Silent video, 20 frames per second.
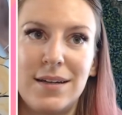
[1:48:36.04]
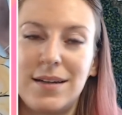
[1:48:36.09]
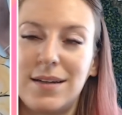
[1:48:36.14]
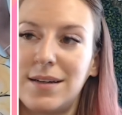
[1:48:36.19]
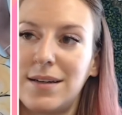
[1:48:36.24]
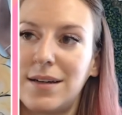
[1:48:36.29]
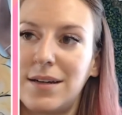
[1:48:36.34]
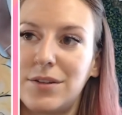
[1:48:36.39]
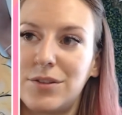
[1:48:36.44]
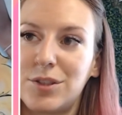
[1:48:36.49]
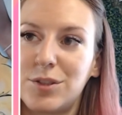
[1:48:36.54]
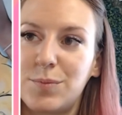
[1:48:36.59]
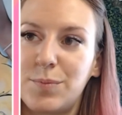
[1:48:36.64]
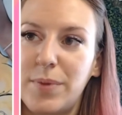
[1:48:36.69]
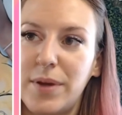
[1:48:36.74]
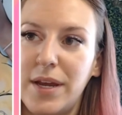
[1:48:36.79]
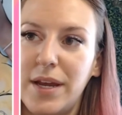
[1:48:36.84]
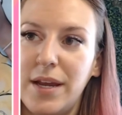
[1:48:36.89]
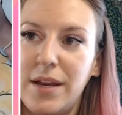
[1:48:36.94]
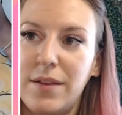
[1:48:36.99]
I'll just
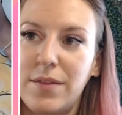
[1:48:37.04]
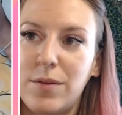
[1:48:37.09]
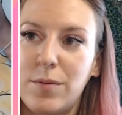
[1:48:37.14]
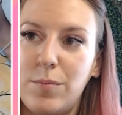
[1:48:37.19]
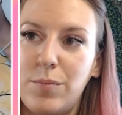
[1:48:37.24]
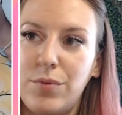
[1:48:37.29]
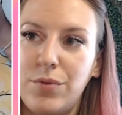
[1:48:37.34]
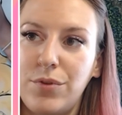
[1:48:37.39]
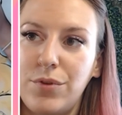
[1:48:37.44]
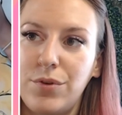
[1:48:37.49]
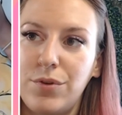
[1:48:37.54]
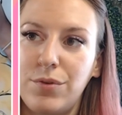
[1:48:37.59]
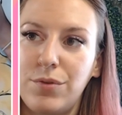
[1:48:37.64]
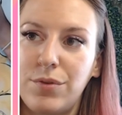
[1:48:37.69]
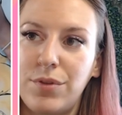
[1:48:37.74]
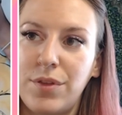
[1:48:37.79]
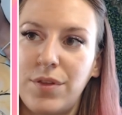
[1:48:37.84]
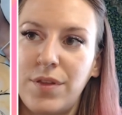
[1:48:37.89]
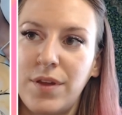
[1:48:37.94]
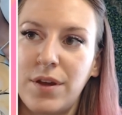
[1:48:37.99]
paint the blue
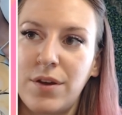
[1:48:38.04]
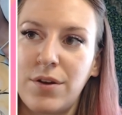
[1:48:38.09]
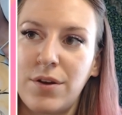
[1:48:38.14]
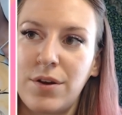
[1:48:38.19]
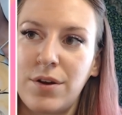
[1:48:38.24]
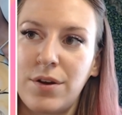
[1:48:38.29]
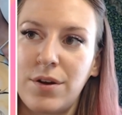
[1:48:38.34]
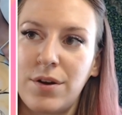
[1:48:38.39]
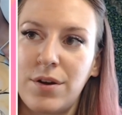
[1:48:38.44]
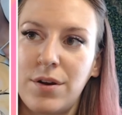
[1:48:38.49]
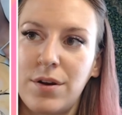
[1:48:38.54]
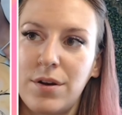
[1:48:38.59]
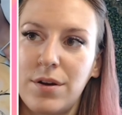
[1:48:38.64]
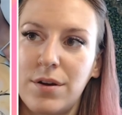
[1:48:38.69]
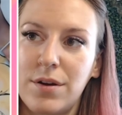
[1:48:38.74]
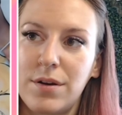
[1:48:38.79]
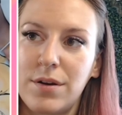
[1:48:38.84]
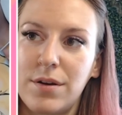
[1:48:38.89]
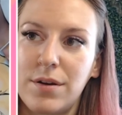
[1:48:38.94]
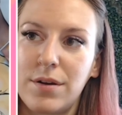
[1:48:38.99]
thicker
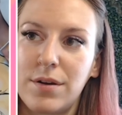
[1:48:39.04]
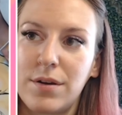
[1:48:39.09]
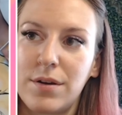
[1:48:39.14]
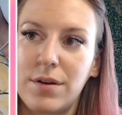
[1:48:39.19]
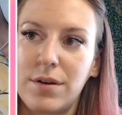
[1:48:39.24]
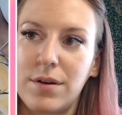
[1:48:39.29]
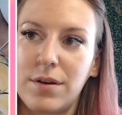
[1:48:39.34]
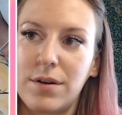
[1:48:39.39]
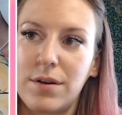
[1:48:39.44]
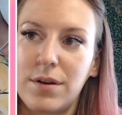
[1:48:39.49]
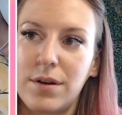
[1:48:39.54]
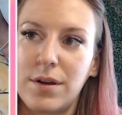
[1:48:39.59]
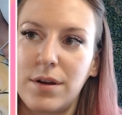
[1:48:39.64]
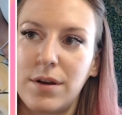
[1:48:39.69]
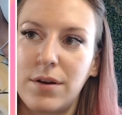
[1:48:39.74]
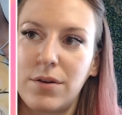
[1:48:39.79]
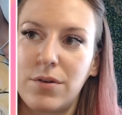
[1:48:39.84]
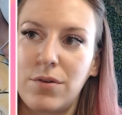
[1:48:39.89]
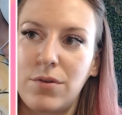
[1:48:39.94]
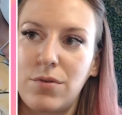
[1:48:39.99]
and
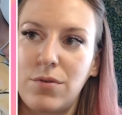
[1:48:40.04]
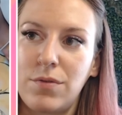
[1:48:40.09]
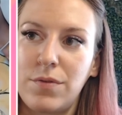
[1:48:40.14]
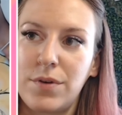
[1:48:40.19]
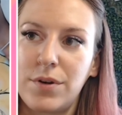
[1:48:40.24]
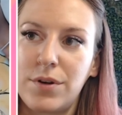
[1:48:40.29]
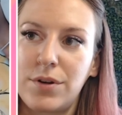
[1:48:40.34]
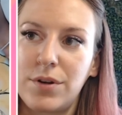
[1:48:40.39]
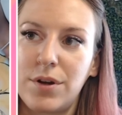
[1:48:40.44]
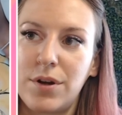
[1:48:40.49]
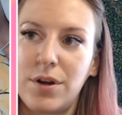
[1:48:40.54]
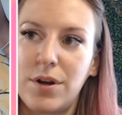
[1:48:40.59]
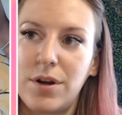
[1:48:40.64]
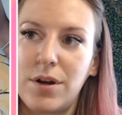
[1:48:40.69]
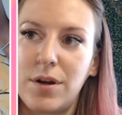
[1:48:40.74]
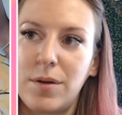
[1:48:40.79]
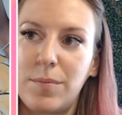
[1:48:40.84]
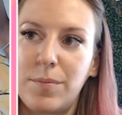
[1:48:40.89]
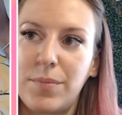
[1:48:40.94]
over top